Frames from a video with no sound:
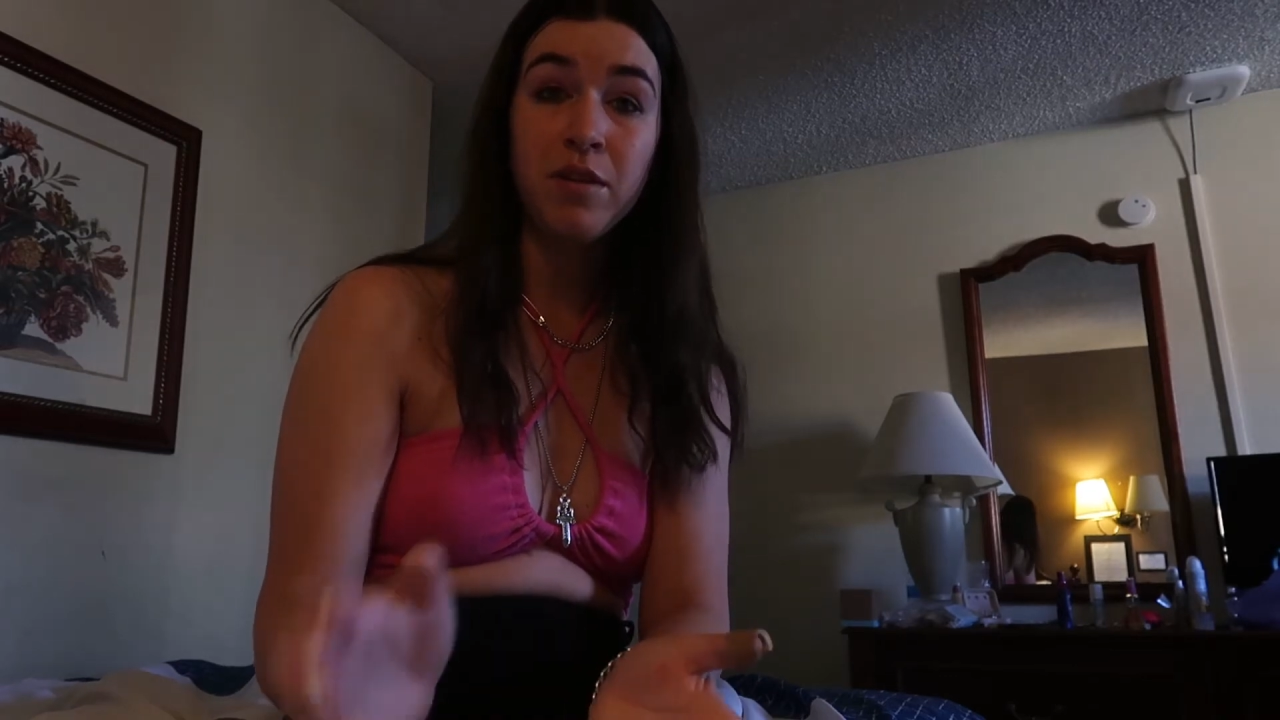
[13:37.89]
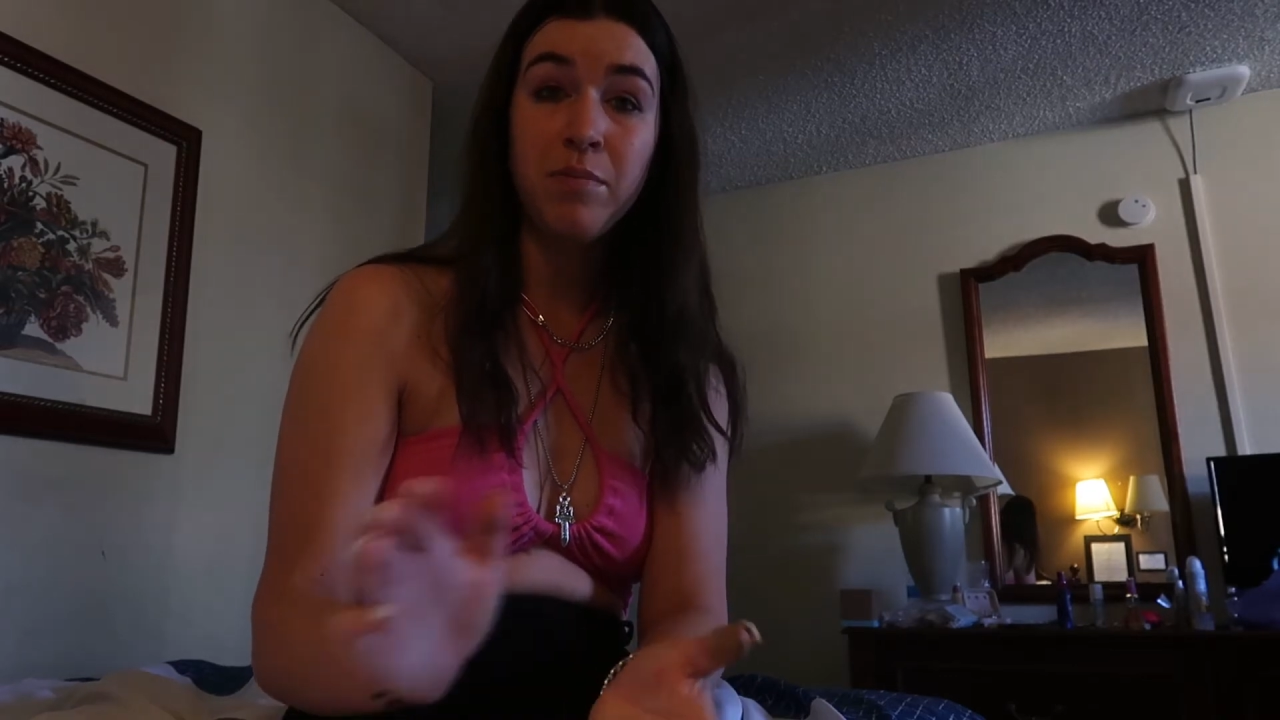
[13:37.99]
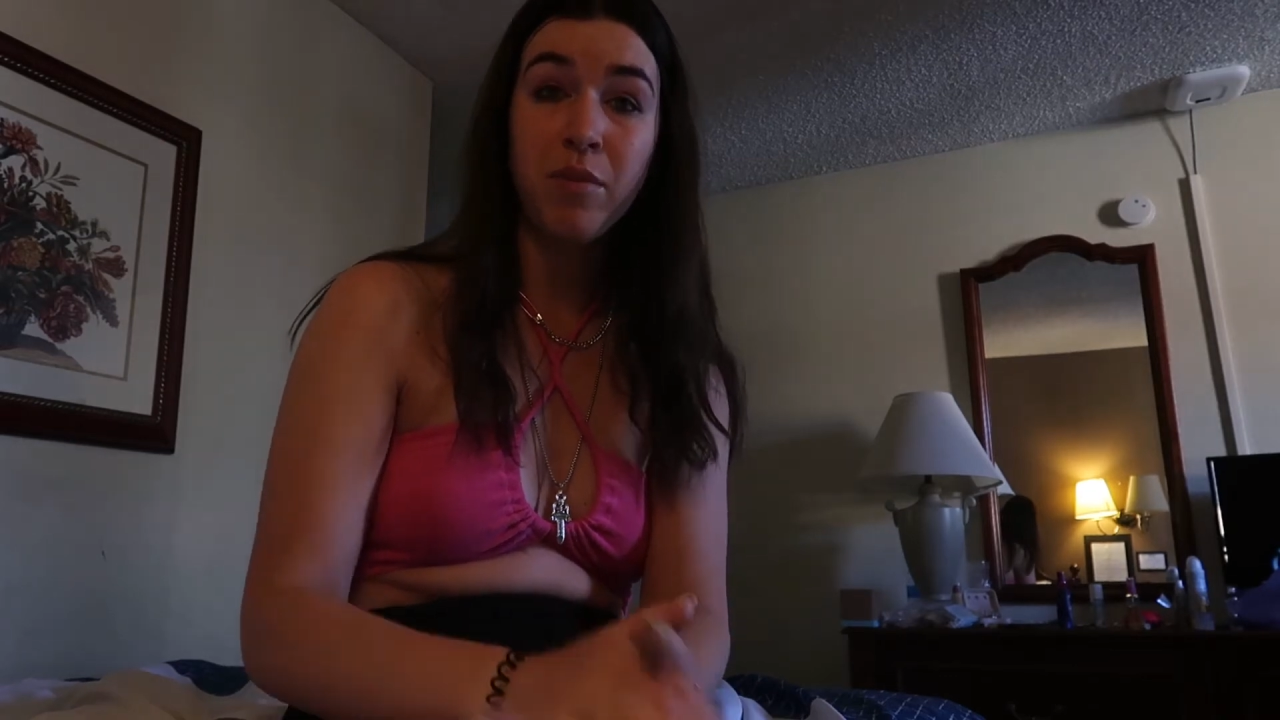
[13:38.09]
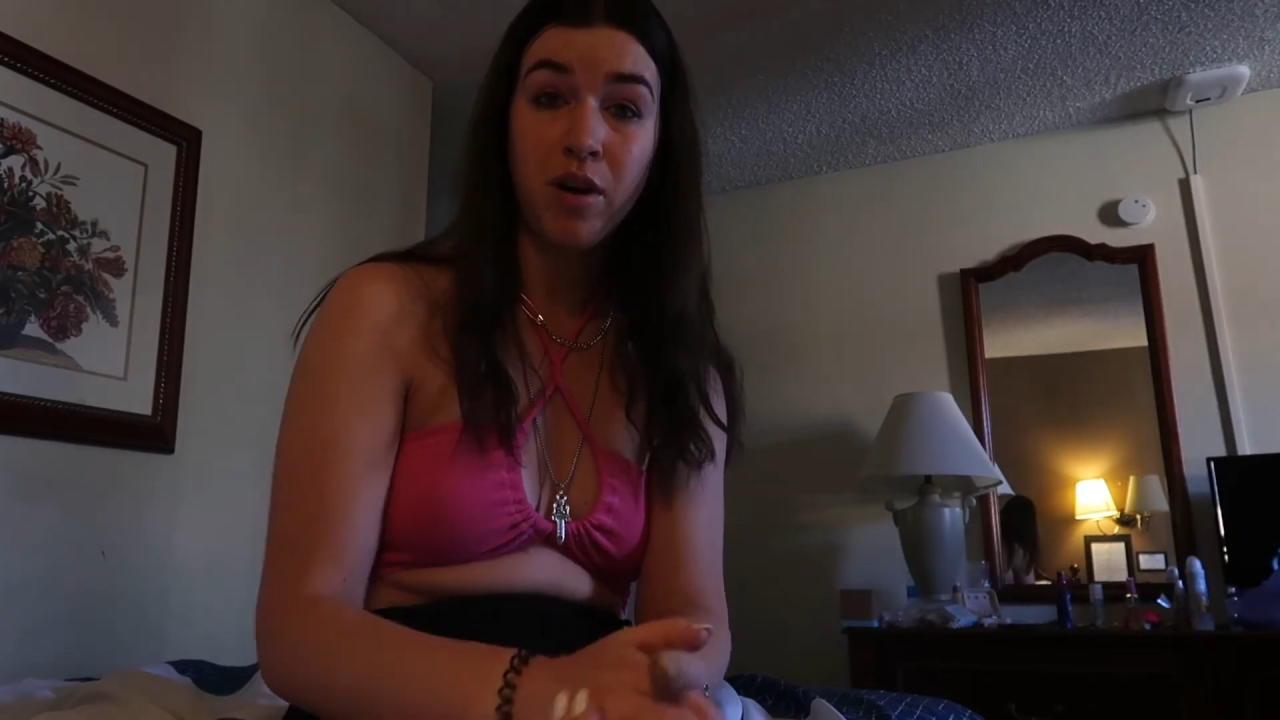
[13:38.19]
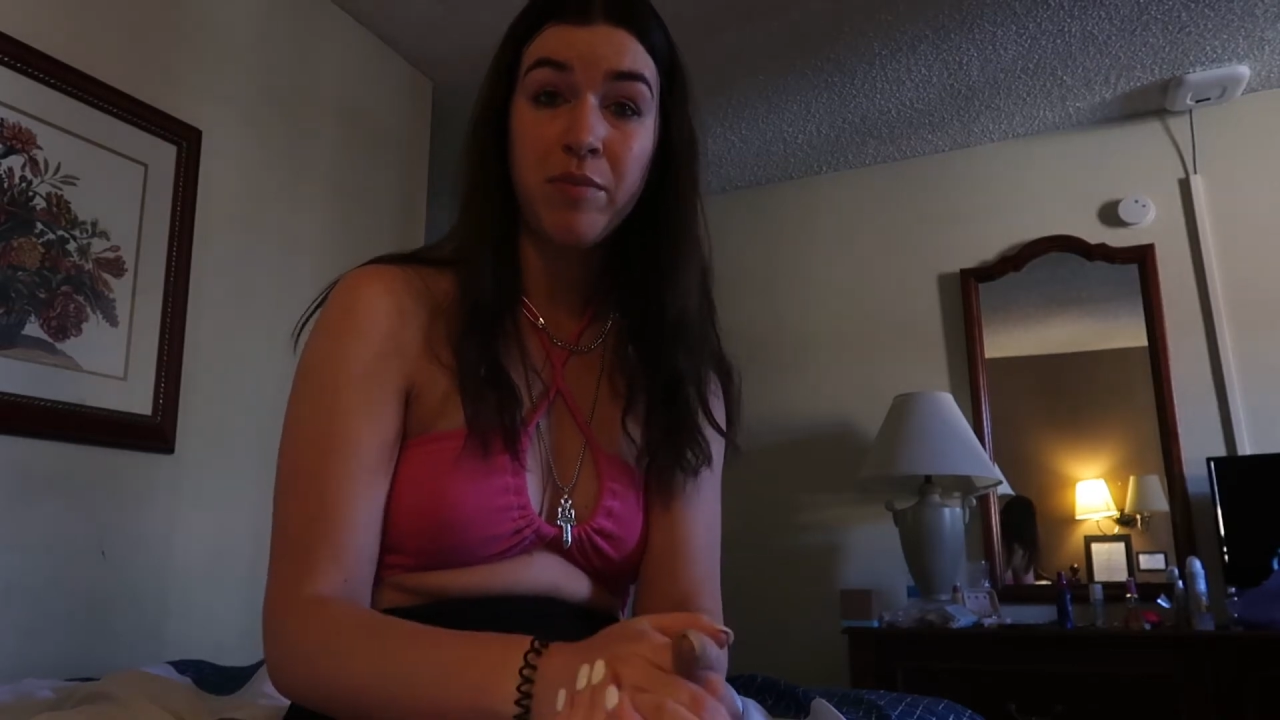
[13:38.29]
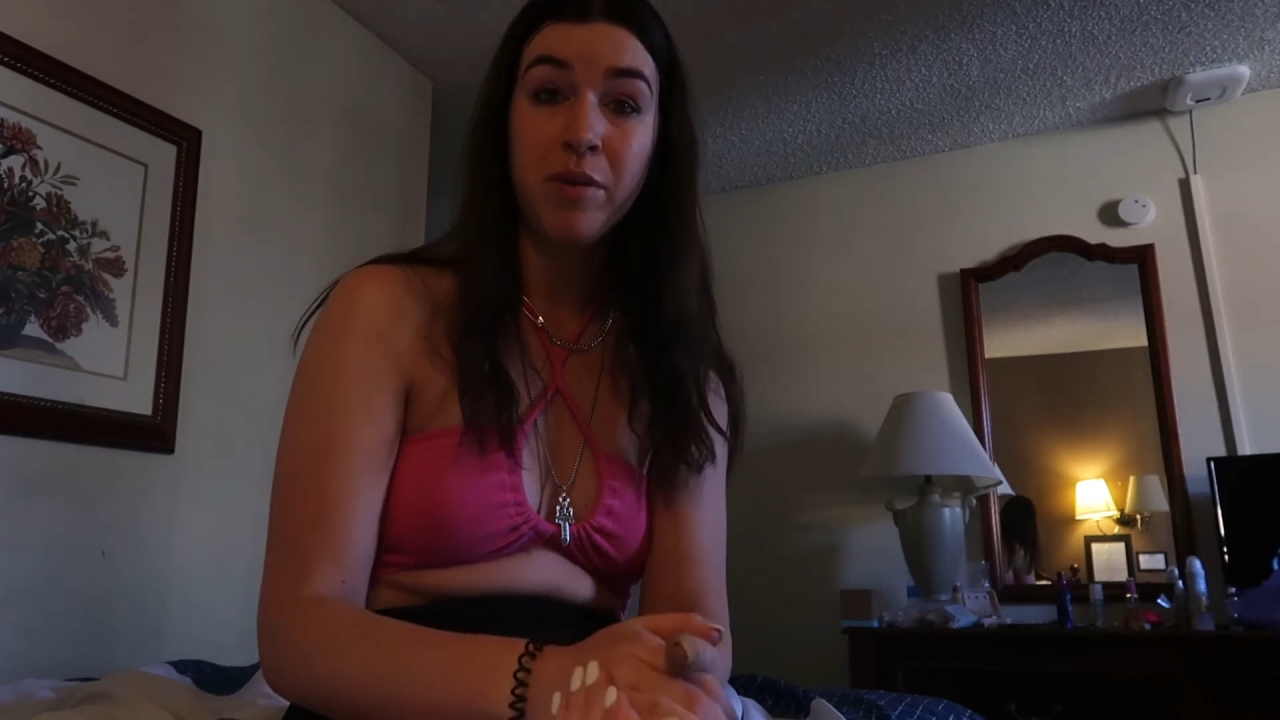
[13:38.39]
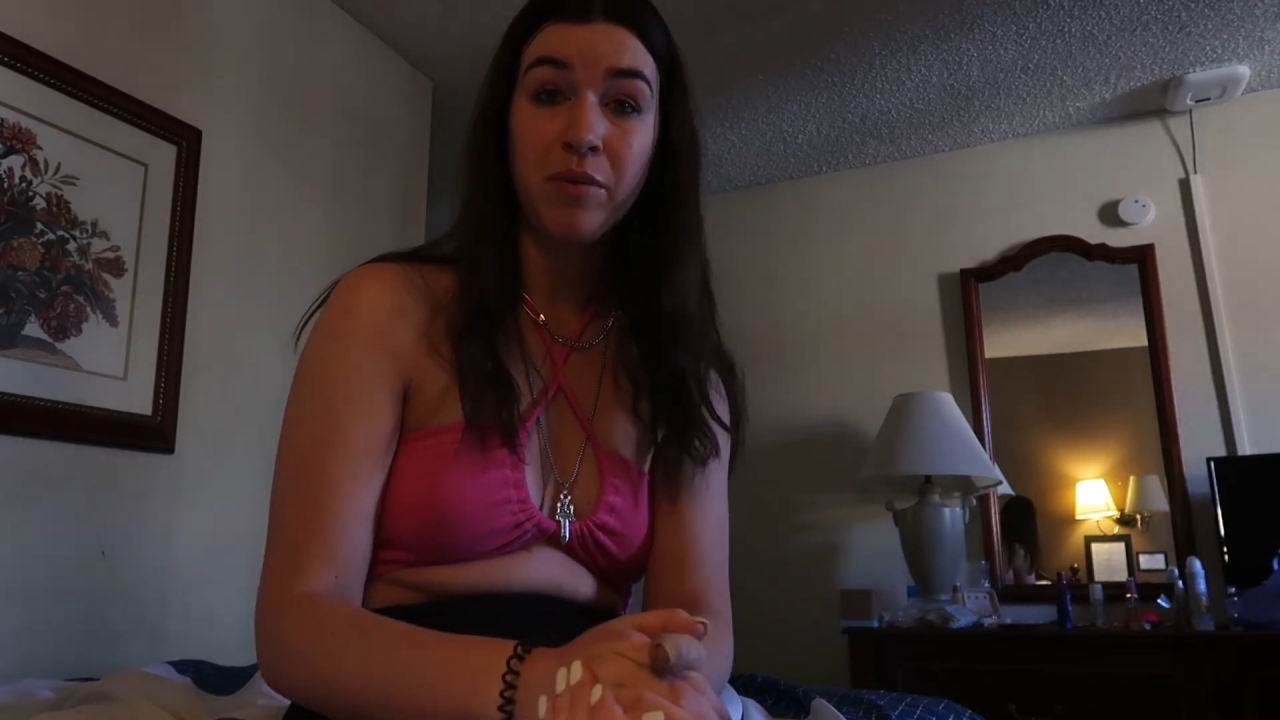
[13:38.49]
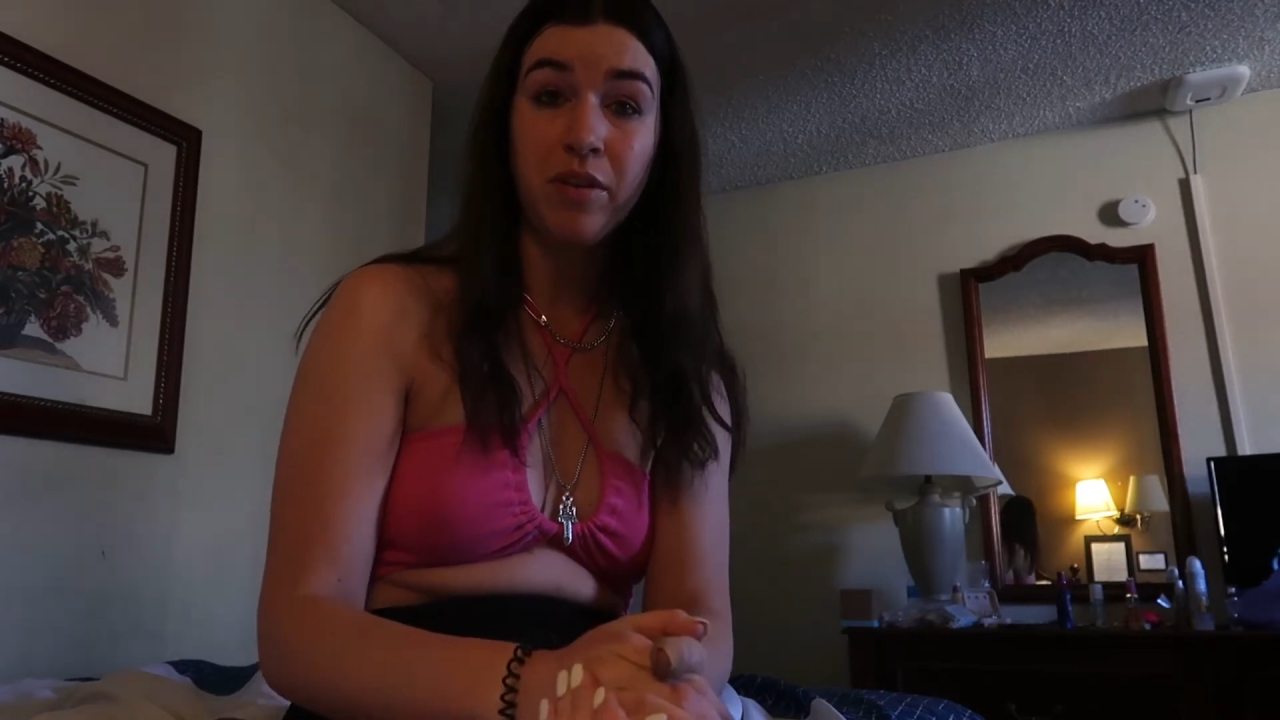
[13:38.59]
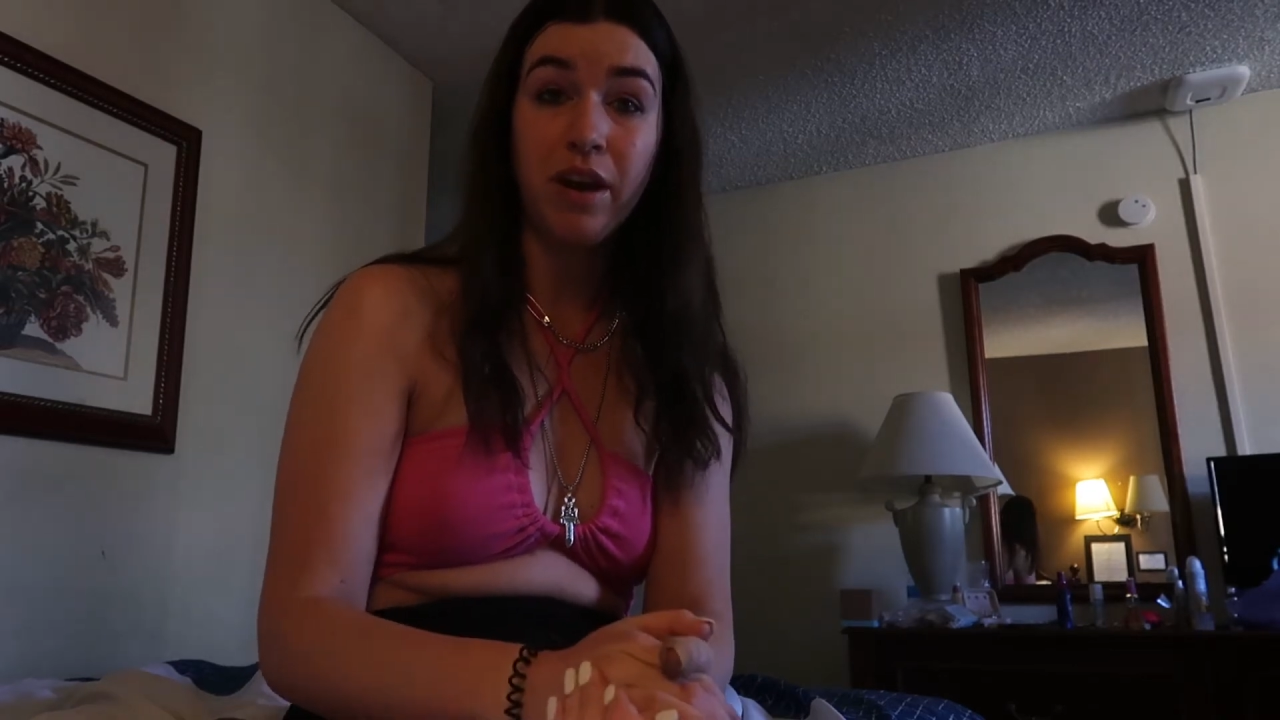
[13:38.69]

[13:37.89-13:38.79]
the bar people